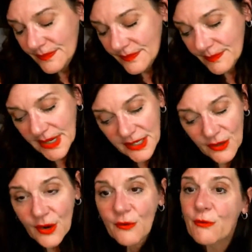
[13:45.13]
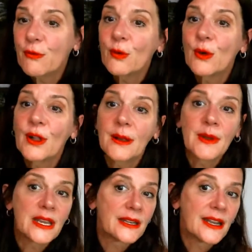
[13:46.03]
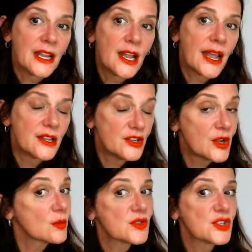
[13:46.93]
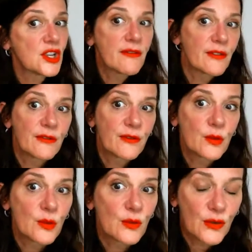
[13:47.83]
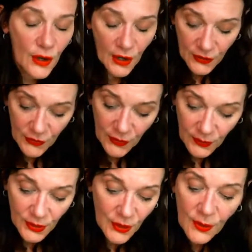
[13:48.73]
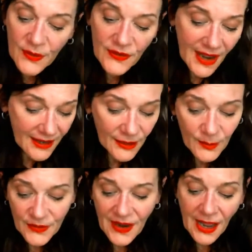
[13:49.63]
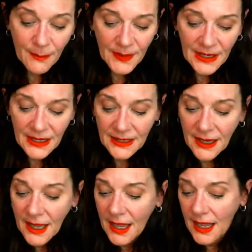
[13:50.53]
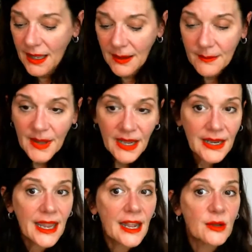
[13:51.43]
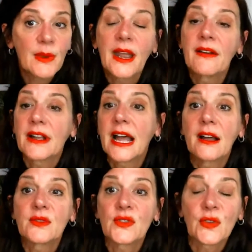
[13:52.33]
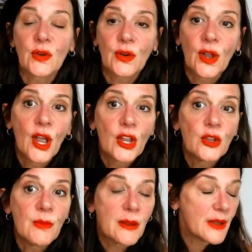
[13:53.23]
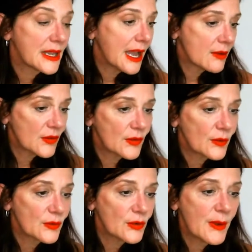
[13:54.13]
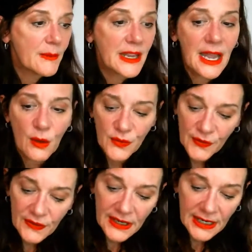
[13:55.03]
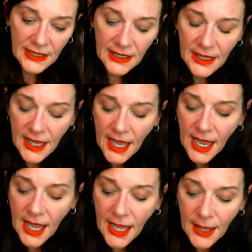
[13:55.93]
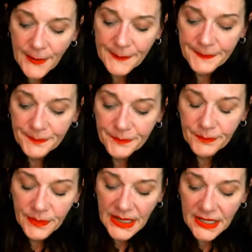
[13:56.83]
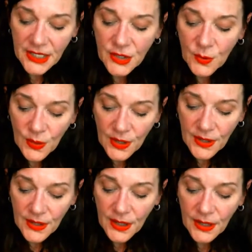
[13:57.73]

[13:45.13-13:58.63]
But you're no fool, and you don't suffer fools. So you know exactly what's happening. And again, you may have a counselor, you may be counseled, you may be counseling, but you're